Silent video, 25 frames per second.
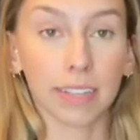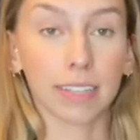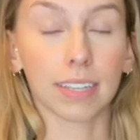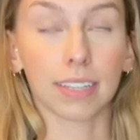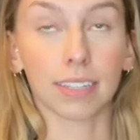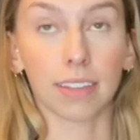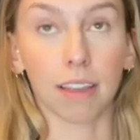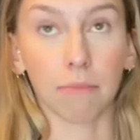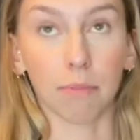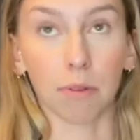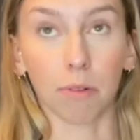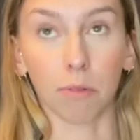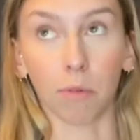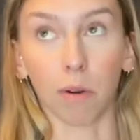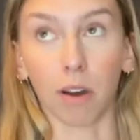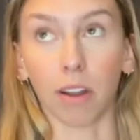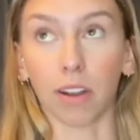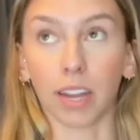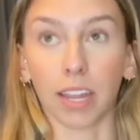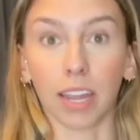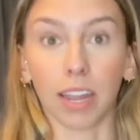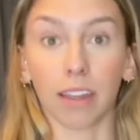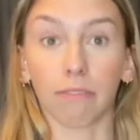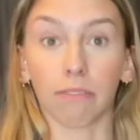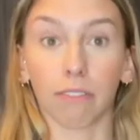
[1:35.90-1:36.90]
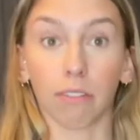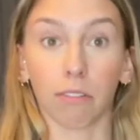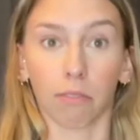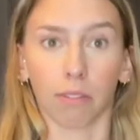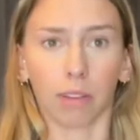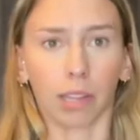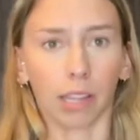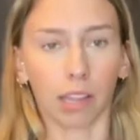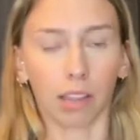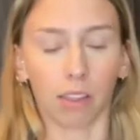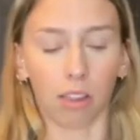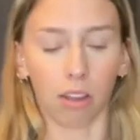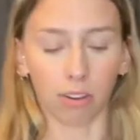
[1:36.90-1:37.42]
because I've been wanting it for a
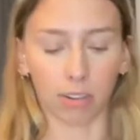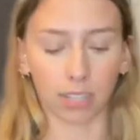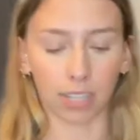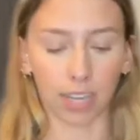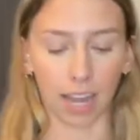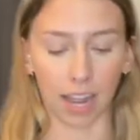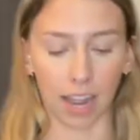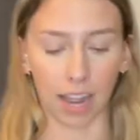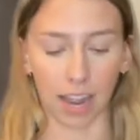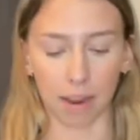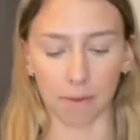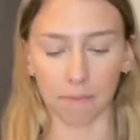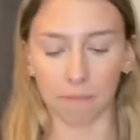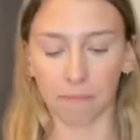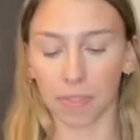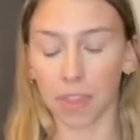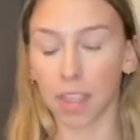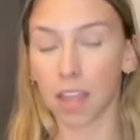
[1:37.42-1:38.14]
really long time.